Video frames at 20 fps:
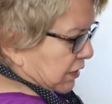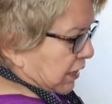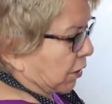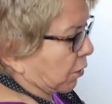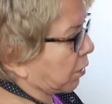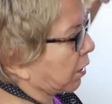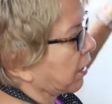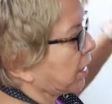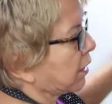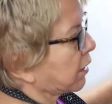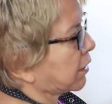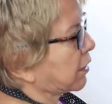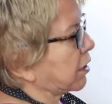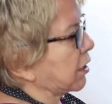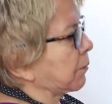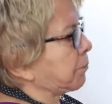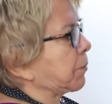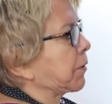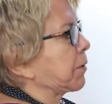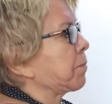Now,
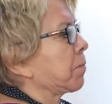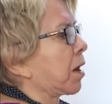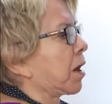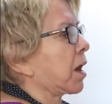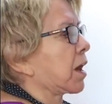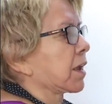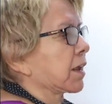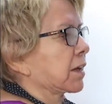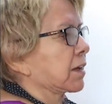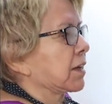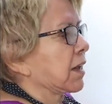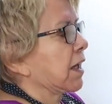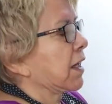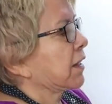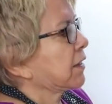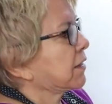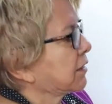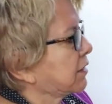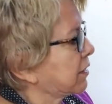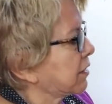keep in mind,
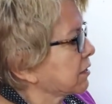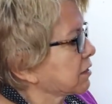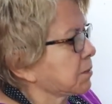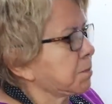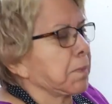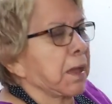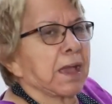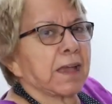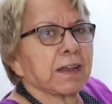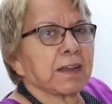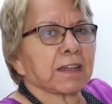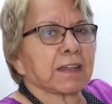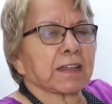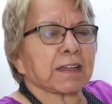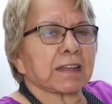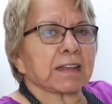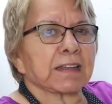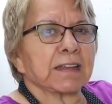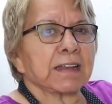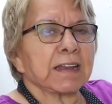this
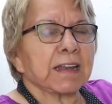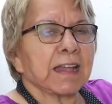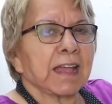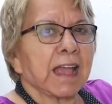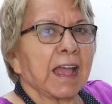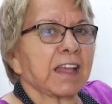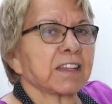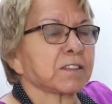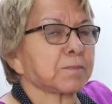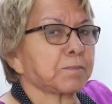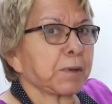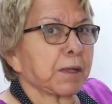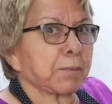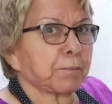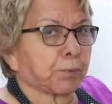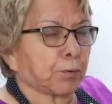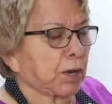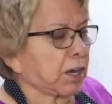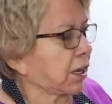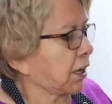mannequin has
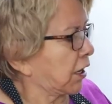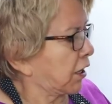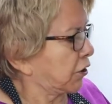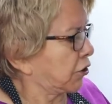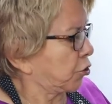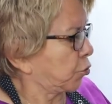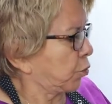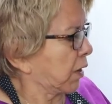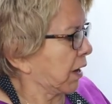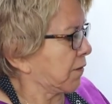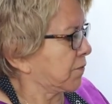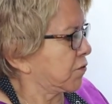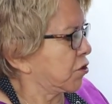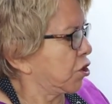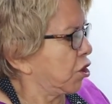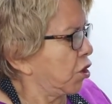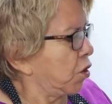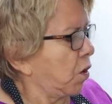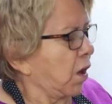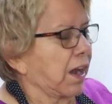been pre-colored. We have
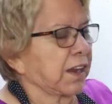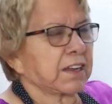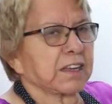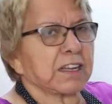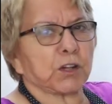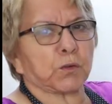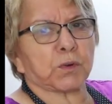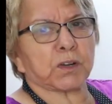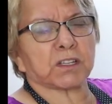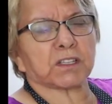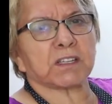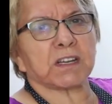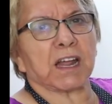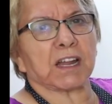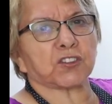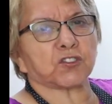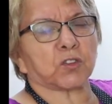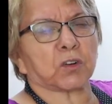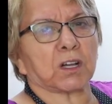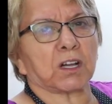no idea what its
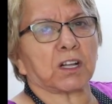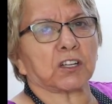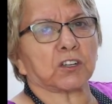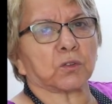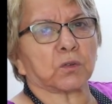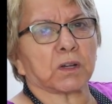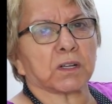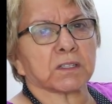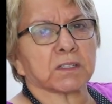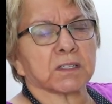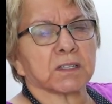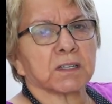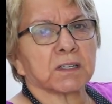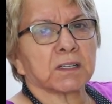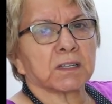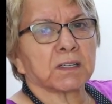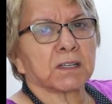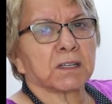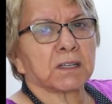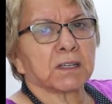natural color was.
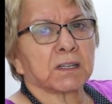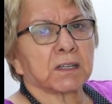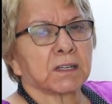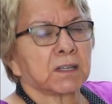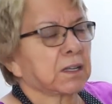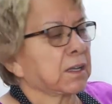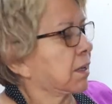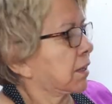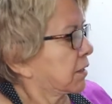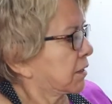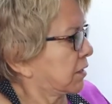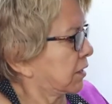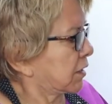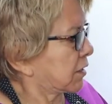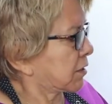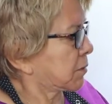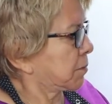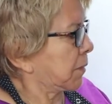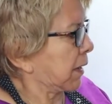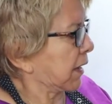
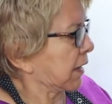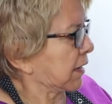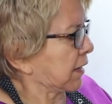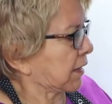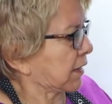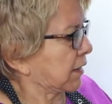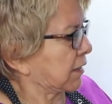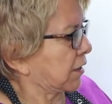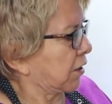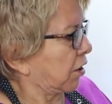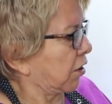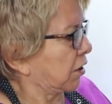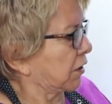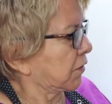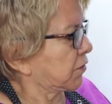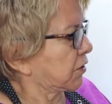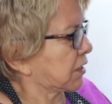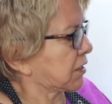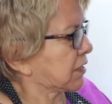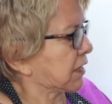This mannequin, all
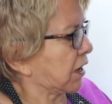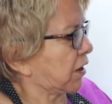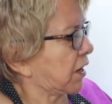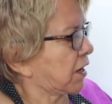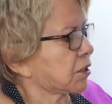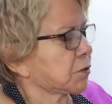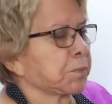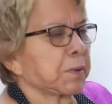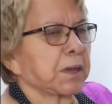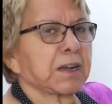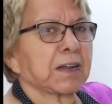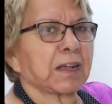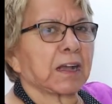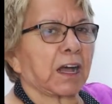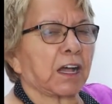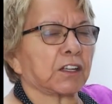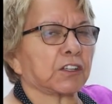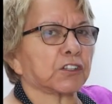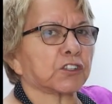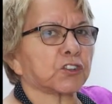of this hair has been
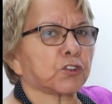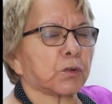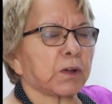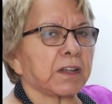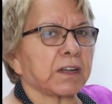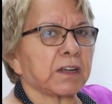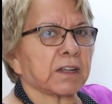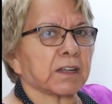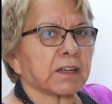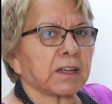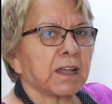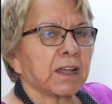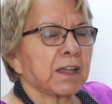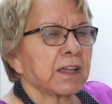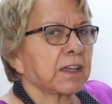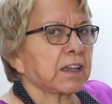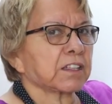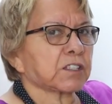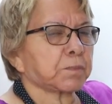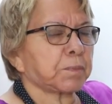color treated.
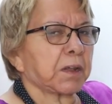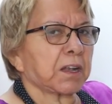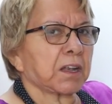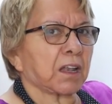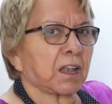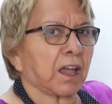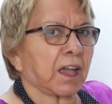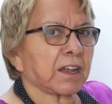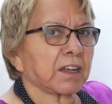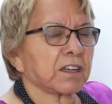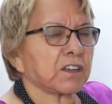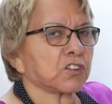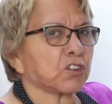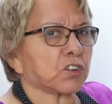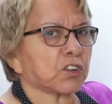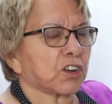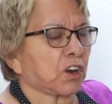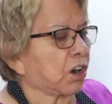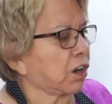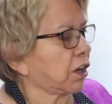It's been lightened
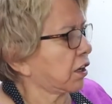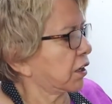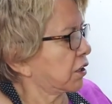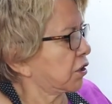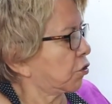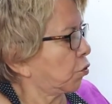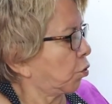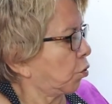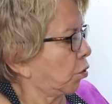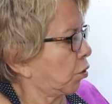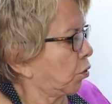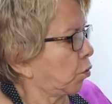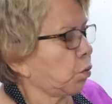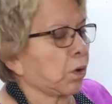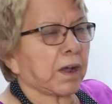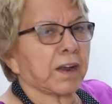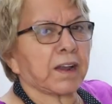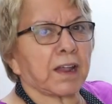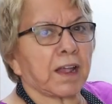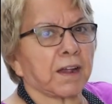or darkened or
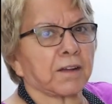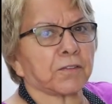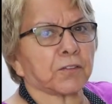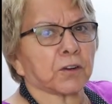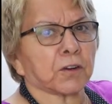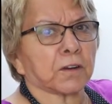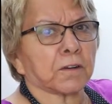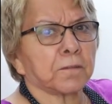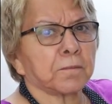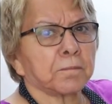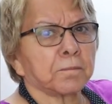whatever.